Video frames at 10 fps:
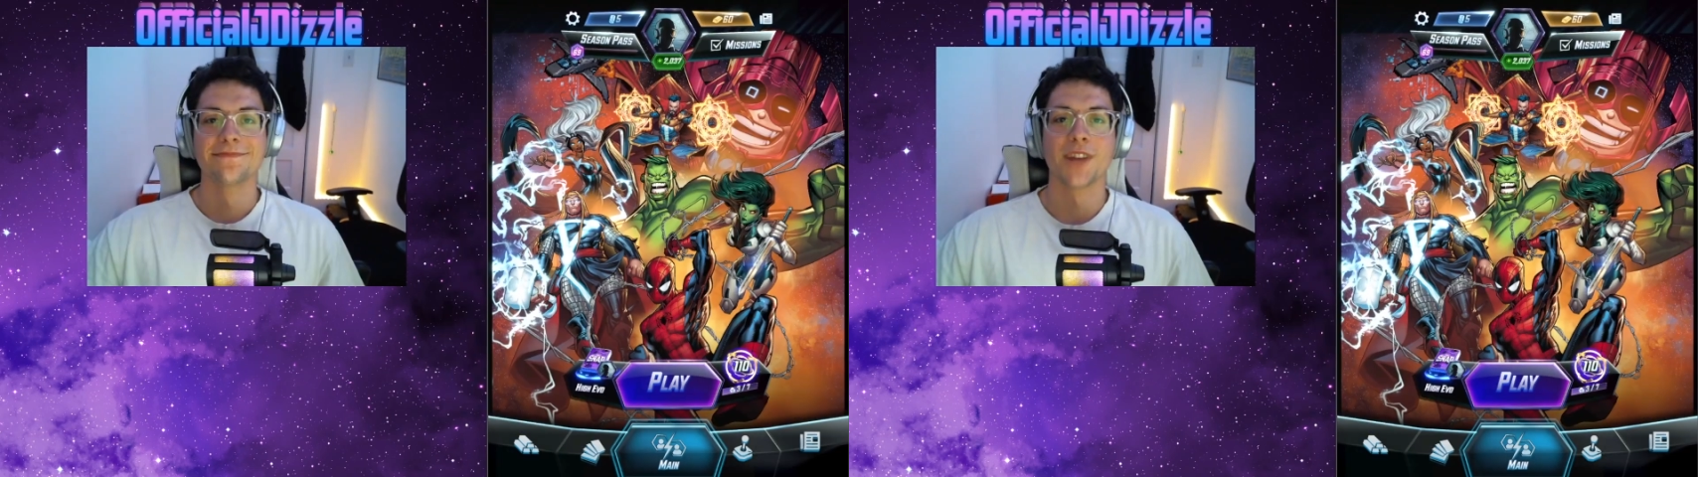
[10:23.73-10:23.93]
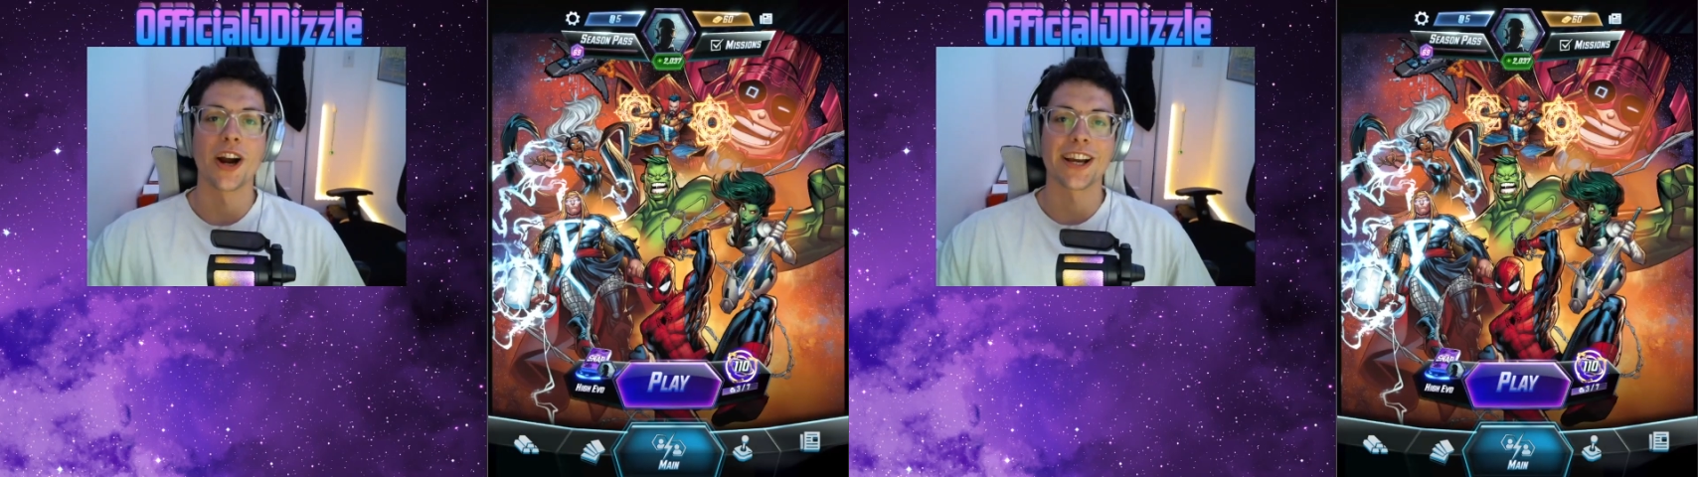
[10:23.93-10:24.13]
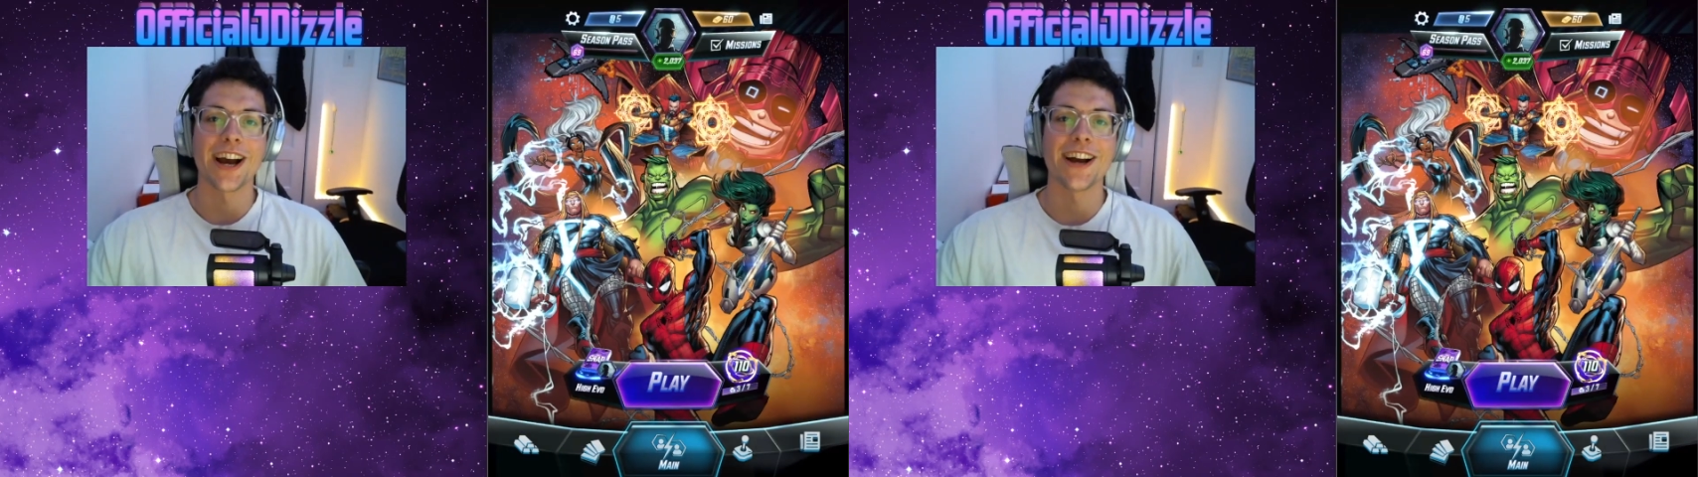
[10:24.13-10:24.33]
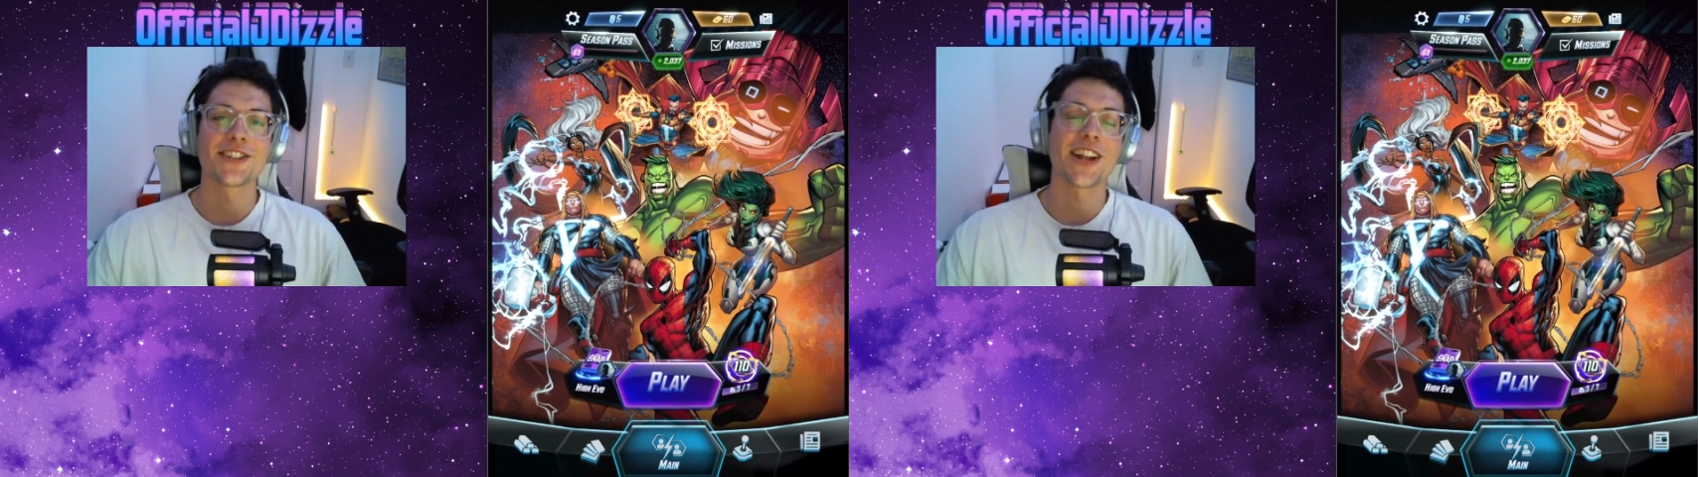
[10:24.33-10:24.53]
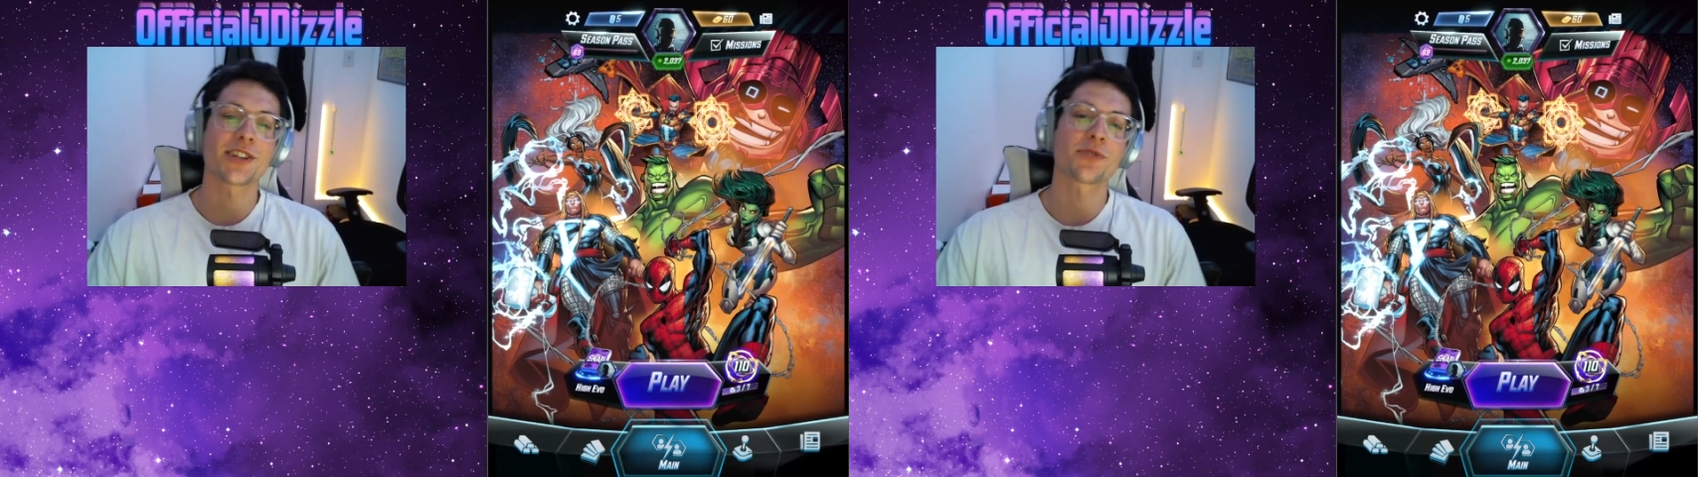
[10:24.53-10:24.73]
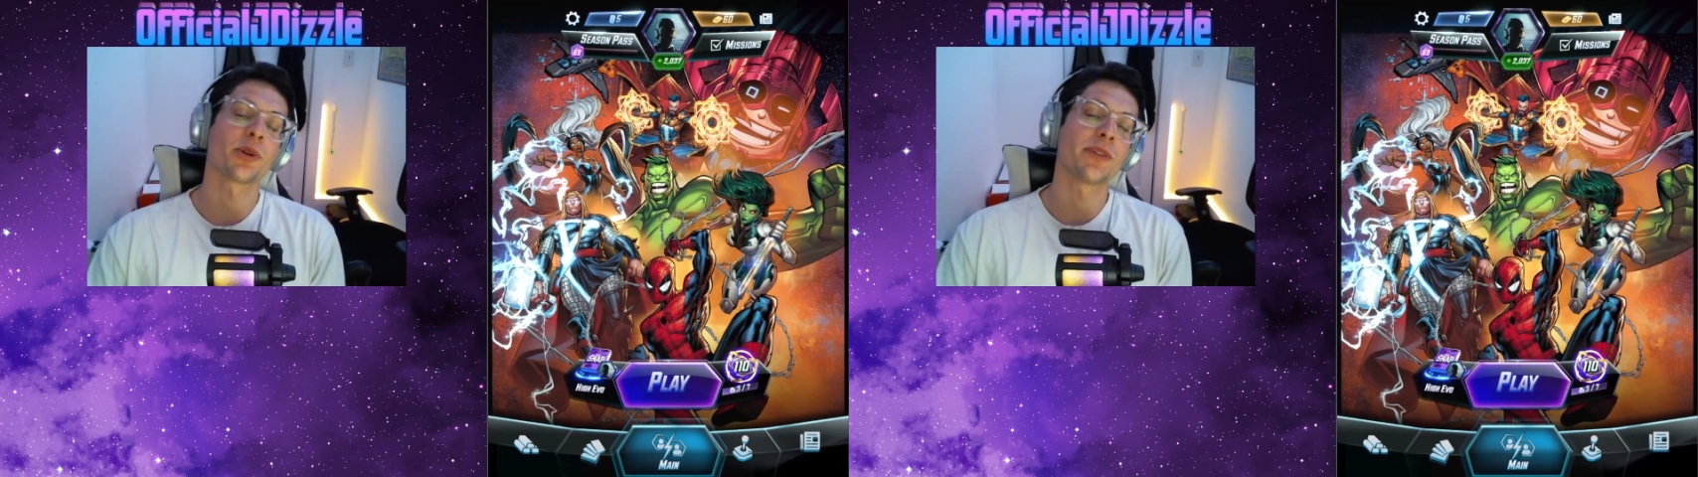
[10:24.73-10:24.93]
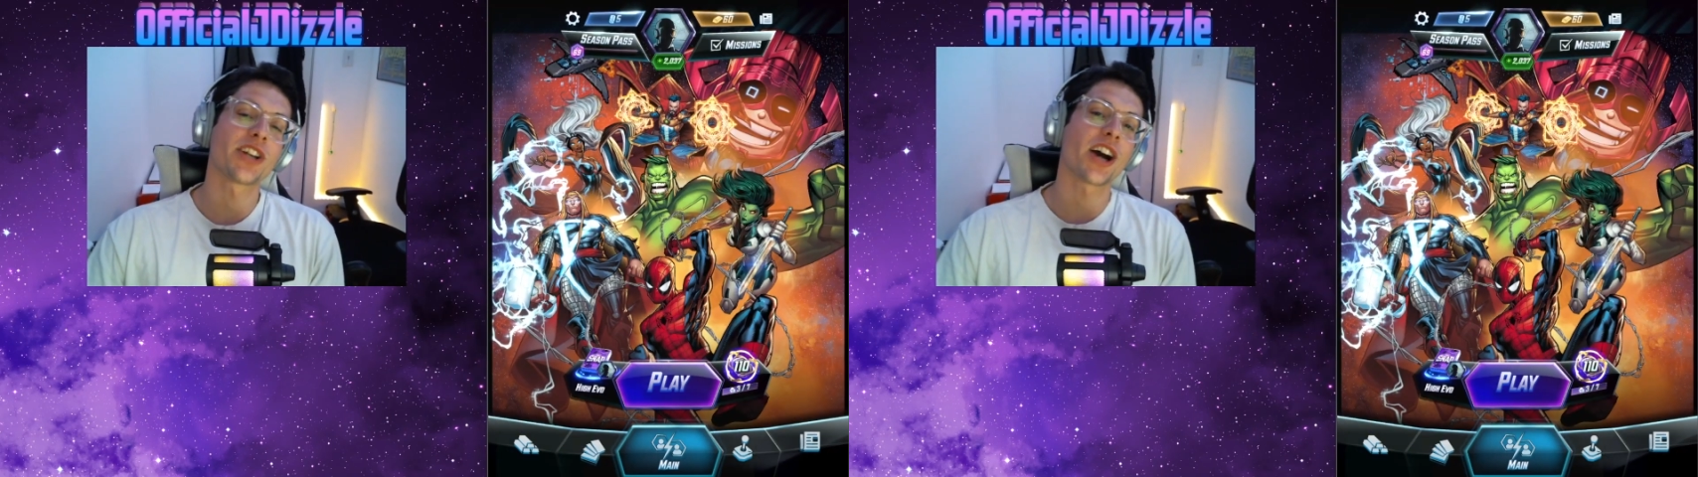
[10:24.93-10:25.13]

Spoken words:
All right, guys, next we're going to be